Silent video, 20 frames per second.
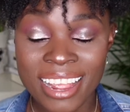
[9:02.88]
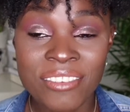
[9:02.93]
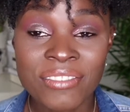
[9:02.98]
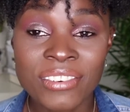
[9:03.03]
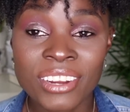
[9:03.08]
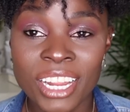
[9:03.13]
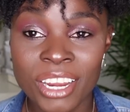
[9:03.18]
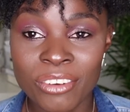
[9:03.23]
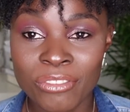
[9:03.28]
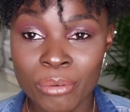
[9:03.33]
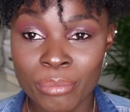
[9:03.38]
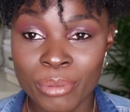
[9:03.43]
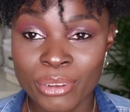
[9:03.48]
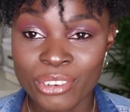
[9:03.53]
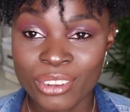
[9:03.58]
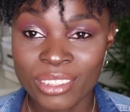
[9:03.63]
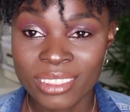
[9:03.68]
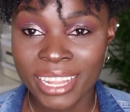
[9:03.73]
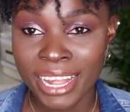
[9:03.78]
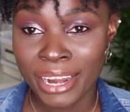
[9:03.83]
every
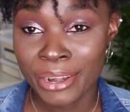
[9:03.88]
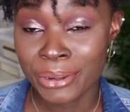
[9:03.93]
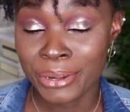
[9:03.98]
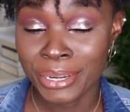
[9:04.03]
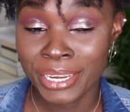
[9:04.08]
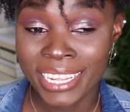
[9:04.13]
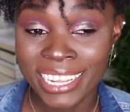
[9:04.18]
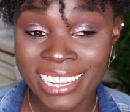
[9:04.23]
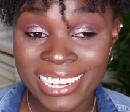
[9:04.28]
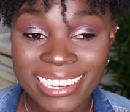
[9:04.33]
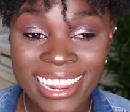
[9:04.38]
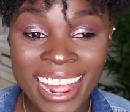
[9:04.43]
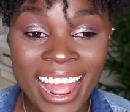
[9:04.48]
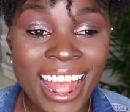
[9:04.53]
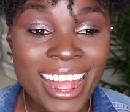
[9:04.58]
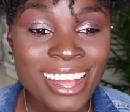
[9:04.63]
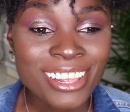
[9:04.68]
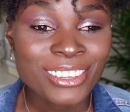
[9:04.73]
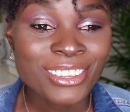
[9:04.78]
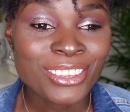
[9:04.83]
information that you need.
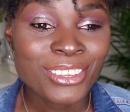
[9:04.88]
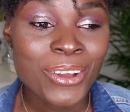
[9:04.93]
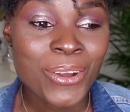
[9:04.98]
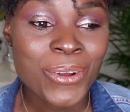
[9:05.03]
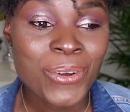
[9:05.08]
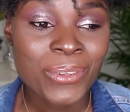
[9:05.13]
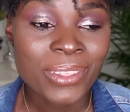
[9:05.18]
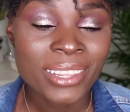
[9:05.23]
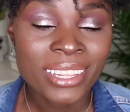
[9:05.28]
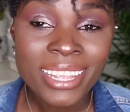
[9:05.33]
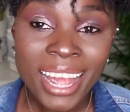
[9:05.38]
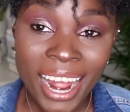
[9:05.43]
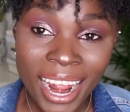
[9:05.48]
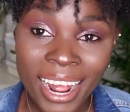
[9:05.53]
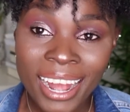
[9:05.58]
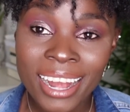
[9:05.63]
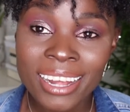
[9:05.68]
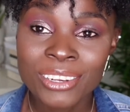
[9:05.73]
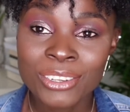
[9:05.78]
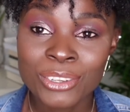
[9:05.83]
So
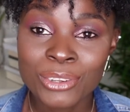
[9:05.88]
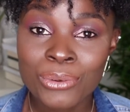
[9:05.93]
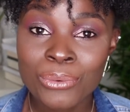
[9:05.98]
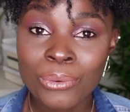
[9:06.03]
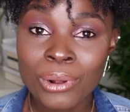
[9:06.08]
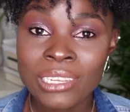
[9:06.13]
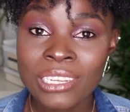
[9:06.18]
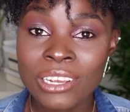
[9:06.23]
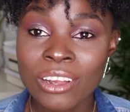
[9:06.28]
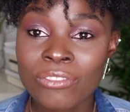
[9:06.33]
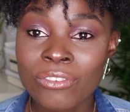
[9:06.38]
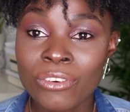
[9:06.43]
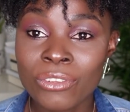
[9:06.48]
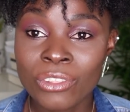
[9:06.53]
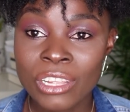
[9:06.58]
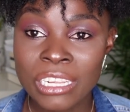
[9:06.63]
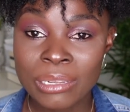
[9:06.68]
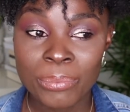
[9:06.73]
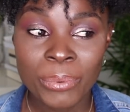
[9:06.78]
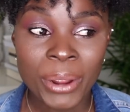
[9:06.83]
yeah, do watch out for
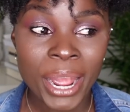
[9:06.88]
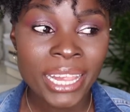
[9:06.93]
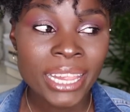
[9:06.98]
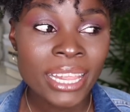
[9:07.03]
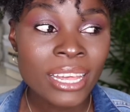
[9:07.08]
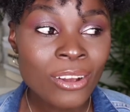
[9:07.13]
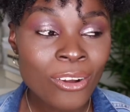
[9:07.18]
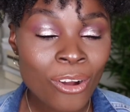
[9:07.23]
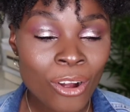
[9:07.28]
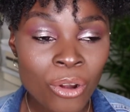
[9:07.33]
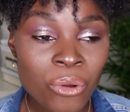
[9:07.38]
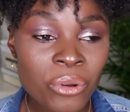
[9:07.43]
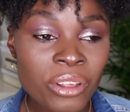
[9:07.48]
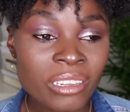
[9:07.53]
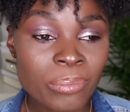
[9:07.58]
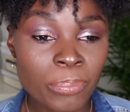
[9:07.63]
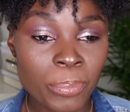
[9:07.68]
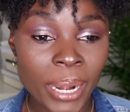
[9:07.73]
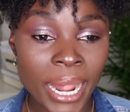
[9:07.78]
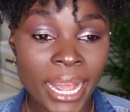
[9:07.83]
this, but I think
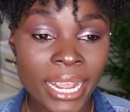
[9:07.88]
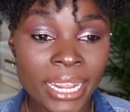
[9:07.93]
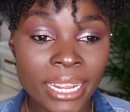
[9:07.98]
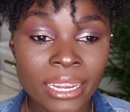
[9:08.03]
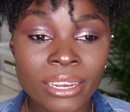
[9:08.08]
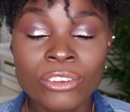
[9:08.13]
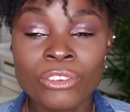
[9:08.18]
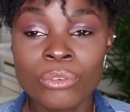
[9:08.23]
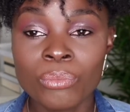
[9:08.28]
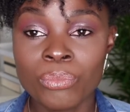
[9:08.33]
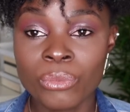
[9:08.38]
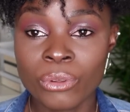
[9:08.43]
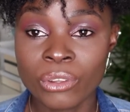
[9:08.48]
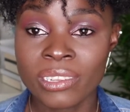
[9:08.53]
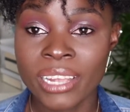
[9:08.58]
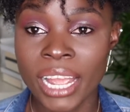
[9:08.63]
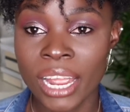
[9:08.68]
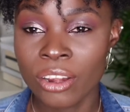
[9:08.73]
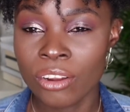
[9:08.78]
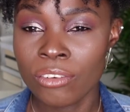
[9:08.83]
always plug into those
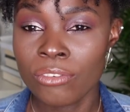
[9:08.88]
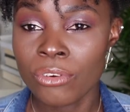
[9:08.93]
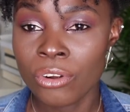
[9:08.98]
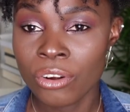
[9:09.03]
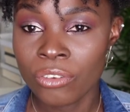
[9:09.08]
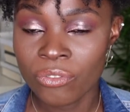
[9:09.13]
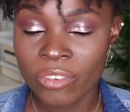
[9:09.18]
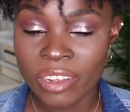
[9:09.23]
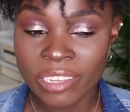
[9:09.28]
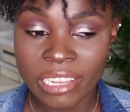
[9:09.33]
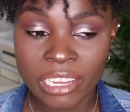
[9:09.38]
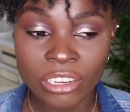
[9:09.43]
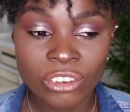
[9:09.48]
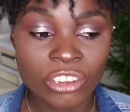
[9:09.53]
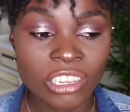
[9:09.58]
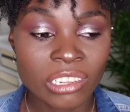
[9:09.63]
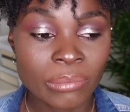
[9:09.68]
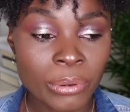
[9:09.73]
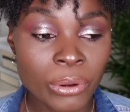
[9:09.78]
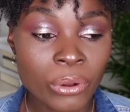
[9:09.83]
kind of
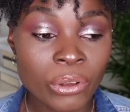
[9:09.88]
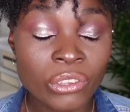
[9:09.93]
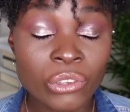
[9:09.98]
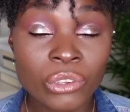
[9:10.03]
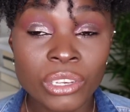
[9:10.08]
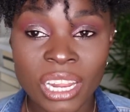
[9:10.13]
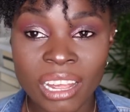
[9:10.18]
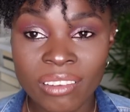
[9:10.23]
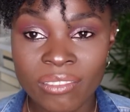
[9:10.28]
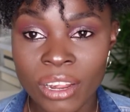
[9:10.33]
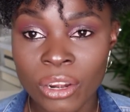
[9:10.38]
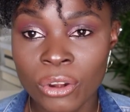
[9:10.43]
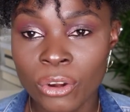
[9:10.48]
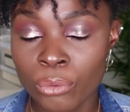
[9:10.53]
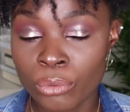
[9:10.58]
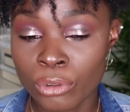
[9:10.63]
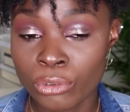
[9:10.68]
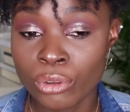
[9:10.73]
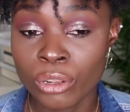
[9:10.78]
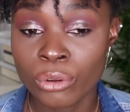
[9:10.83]
conversations, because you never know
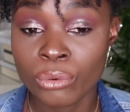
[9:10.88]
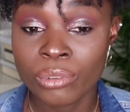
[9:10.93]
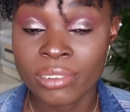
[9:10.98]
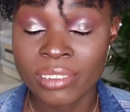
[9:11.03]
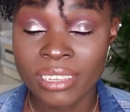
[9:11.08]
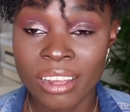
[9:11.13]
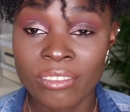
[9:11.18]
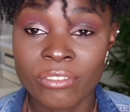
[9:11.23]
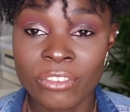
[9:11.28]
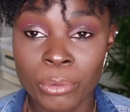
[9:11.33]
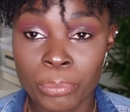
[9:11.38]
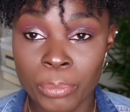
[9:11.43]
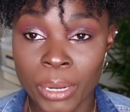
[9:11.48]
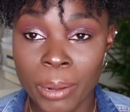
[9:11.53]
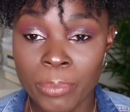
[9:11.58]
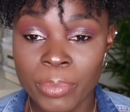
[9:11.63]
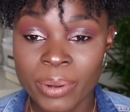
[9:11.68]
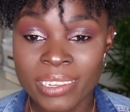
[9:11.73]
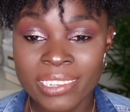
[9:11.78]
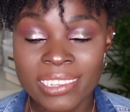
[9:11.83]
which one will serve your
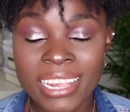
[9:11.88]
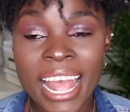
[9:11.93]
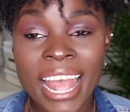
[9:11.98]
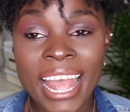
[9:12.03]
purpose.